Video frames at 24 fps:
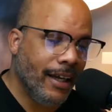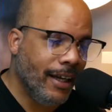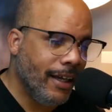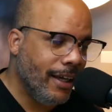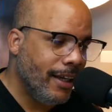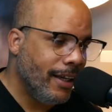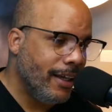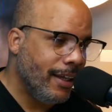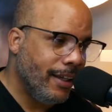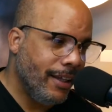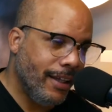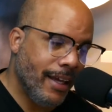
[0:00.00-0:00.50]

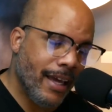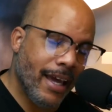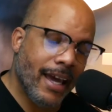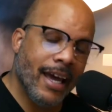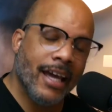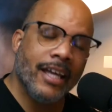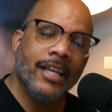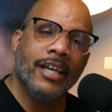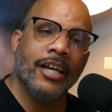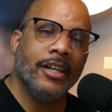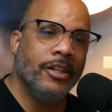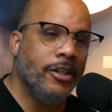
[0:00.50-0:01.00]
Yeah,
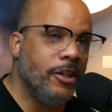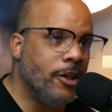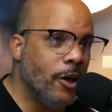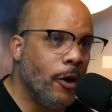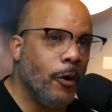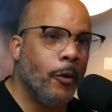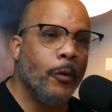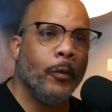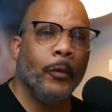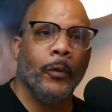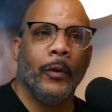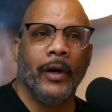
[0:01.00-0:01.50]
you
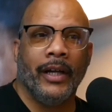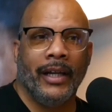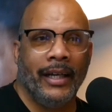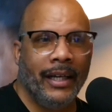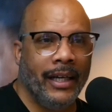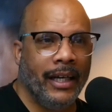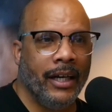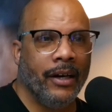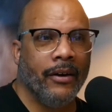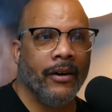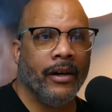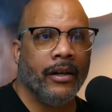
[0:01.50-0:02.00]
don't want to
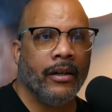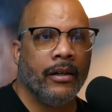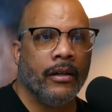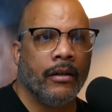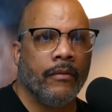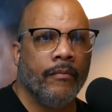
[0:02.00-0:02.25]
hear it.